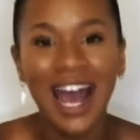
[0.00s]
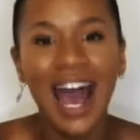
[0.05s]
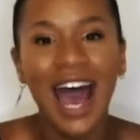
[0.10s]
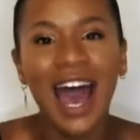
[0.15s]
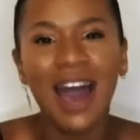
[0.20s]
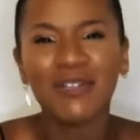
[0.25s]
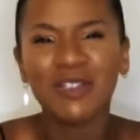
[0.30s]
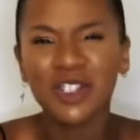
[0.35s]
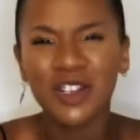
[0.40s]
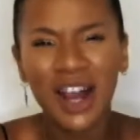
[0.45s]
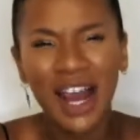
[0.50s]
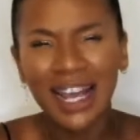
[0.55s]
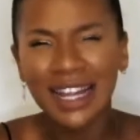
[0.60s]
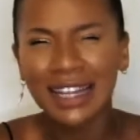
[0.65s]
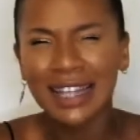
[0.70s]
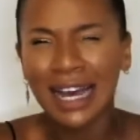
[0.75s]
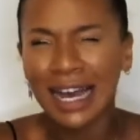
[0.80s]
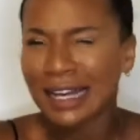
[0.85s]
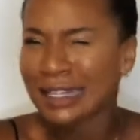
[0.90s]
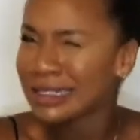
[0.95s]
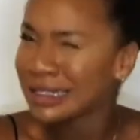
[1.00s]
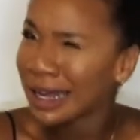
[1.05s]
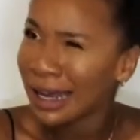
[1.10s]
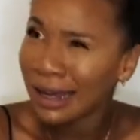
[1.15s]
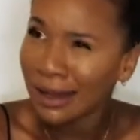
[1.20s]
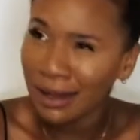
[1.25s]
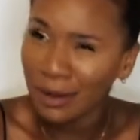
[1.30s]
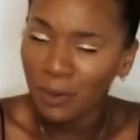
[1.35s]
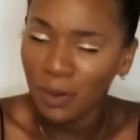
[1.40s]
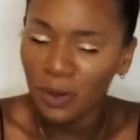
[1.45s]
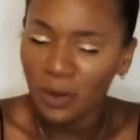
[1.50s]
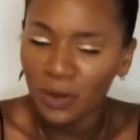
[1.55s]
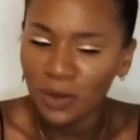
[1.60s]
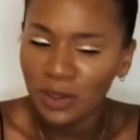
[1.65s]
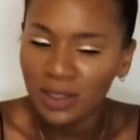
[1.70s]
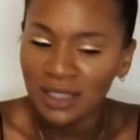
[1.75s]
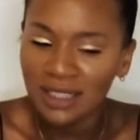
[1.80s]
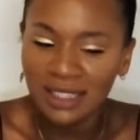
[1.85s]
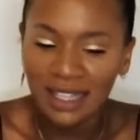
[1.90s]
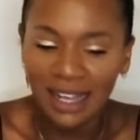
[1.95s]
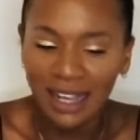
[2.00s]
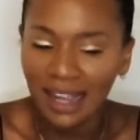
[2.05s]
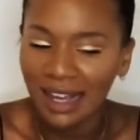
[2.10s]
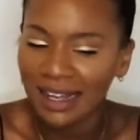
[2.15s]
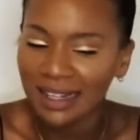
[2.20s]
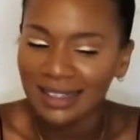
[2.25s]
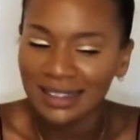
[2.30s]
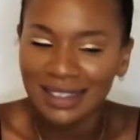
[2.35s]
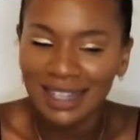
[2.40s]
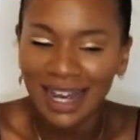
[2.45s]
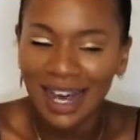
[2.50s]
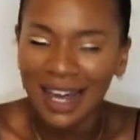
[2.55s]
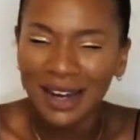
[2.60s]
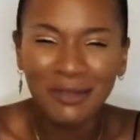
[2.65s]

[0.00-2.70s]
I've tried the acai bowls and